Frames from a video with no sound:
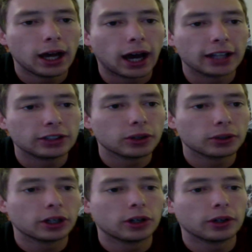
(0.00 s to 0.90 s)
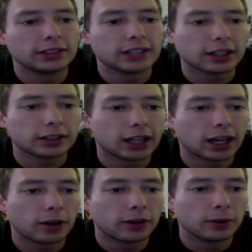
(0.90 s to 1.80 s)
I don't know exactly
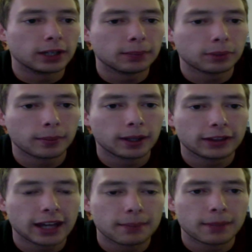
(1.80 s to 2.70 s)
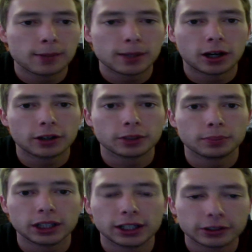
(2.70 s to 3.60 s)
how they would implement that. Maybe all your
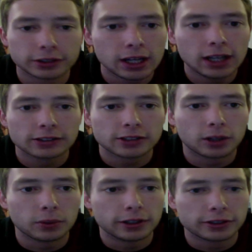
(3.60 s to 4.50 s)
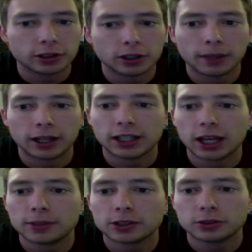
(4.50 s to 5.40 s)
players start with a certain amount of
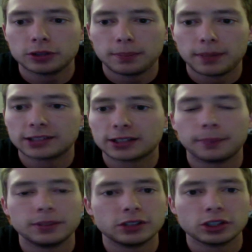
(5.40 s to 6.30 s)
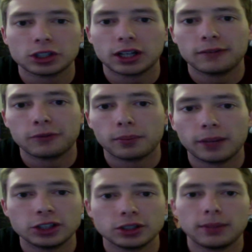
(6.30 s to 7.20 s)
chemistry based on position and
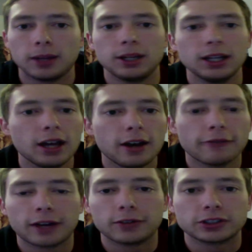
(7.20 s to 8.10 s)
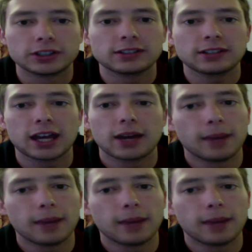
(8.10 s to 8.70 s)
formation, maybe 5 or 6 chem,